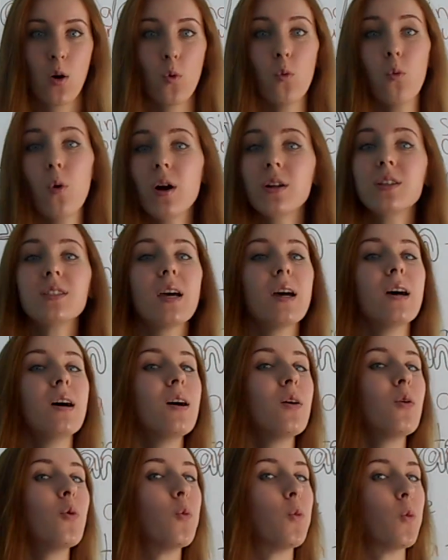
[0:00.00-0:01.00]
what
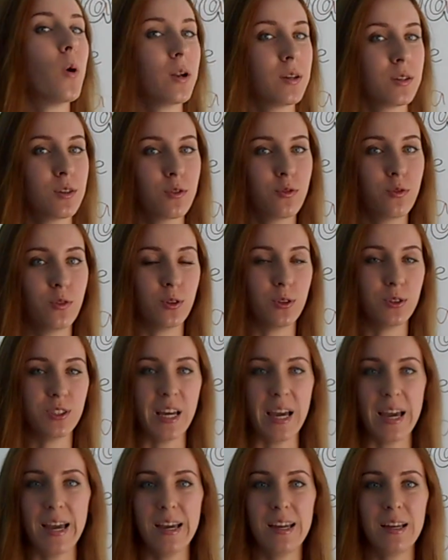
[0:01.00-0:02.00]
a wonderful
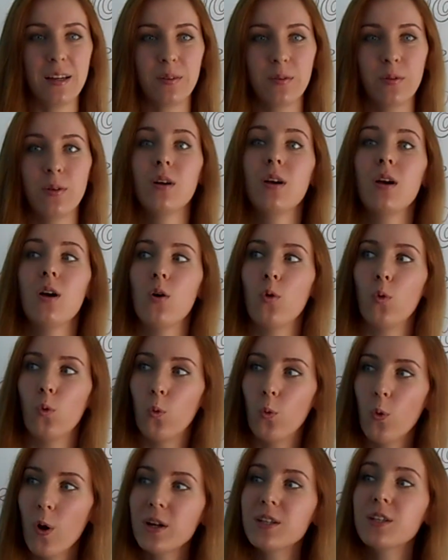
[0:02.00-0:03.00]
day,
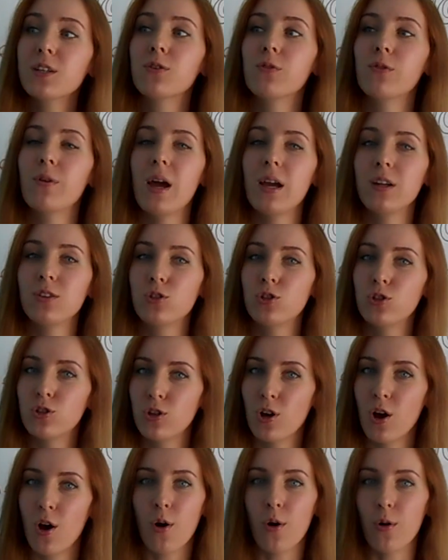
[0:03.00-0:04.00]
what a great
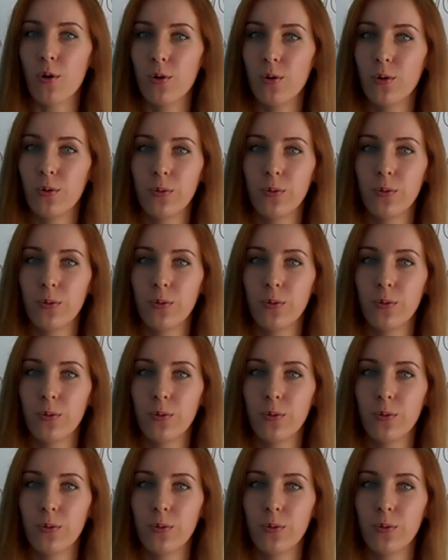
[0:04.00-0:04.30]
show.